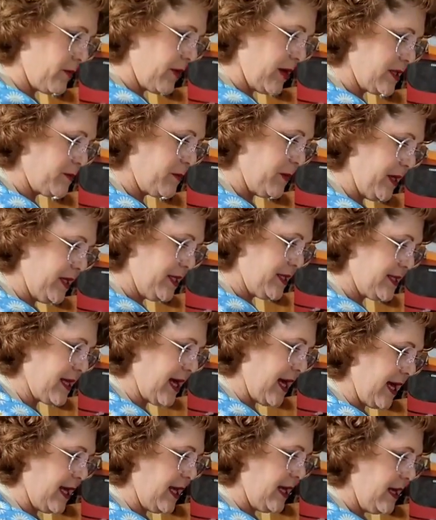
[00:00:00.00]
the recipes
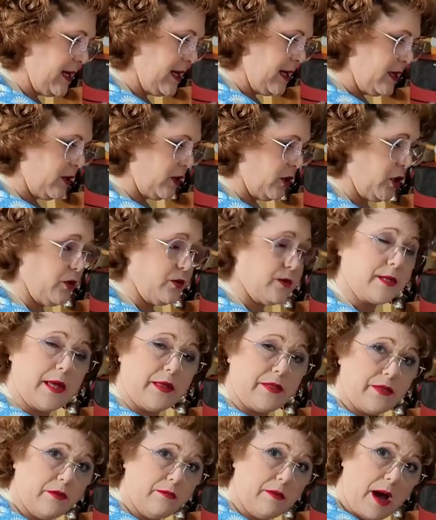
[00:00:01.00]
say use a
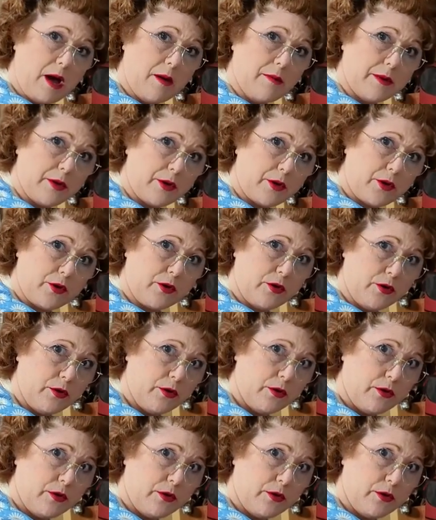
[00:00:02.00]
thermometer